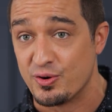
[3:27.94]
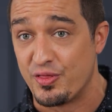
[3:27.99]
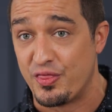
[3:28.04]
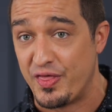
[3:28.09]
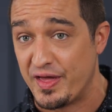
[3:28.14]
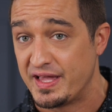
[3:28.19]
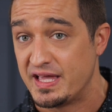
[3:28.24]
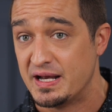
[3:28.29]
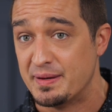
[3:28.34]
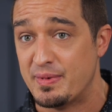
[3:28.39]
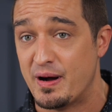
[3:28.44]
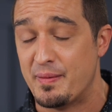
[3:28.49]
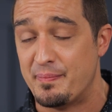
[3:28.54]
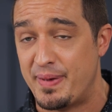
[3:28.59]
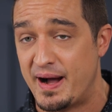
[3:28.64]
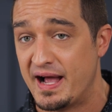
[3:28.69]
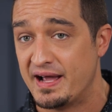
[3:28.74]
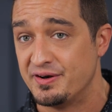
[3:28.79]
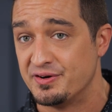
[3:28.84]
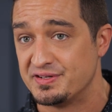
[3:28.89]
or thinking about
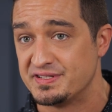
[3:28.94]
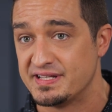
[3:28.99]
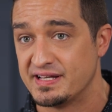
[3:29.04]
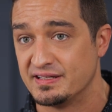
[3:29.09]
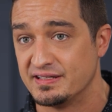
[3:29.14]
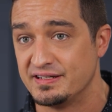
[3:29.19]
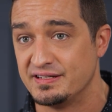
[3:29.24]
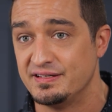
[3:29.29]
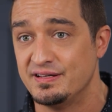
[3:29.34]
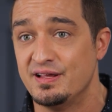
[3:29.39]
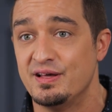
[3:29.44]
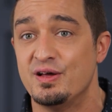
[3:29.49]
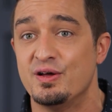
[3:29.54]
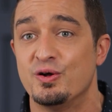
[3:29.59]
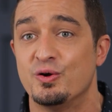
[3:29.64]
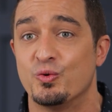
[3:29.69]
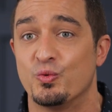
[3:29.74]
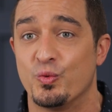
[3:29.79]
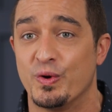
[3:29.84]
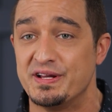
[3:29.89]
buying or selling?
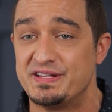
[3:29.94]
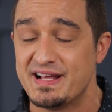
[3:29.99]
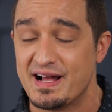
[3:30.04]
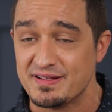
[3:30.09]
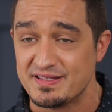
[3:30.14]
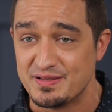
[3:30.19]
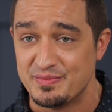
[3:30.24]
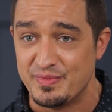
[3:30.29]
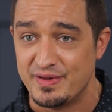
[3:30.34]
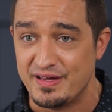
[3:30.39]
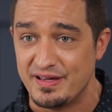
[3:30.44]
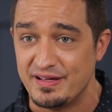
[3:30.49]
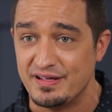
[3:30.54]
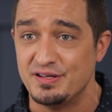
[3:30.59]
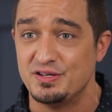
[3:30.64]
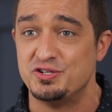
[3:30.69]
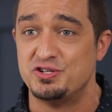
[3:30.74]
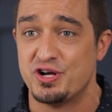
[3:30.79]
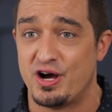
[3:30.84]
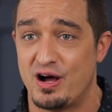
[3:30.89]
Reach out to me,
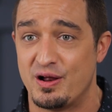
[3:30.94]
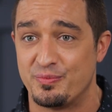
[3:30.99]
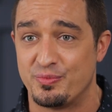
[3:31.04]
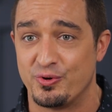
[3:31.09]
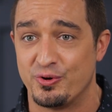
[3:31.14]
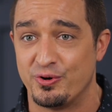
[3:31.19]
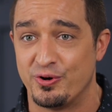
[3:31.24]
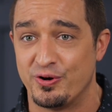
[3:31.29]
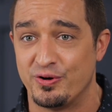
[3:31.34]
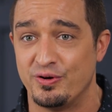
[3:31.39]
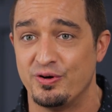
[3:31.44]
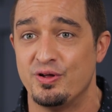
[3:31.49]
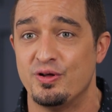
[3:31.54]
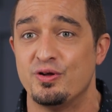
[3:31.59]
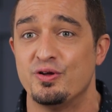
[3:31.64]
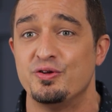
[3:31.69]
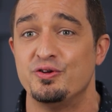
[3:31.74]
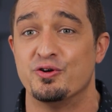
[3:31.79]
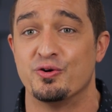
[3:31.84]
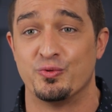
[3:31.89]
John Brunner,
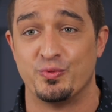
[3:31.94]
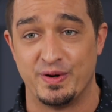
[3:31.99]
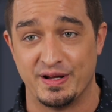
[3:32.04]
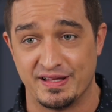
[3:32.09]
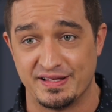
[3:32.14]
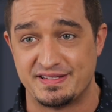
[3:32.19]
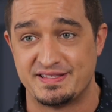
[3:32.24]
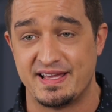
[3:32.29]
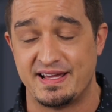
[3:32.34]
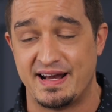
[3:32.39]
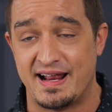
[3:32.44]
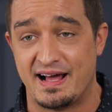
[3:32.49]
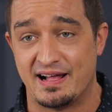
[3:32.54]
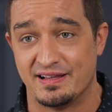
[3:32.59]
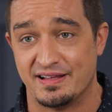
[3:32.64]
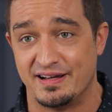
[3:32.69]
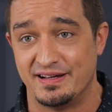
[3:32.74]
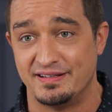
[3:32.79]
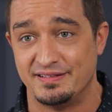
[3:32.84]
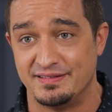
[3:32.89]
your real estate
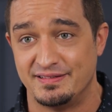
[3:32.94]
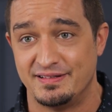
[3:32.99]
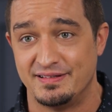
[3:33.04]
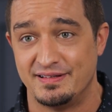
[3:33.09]
ally.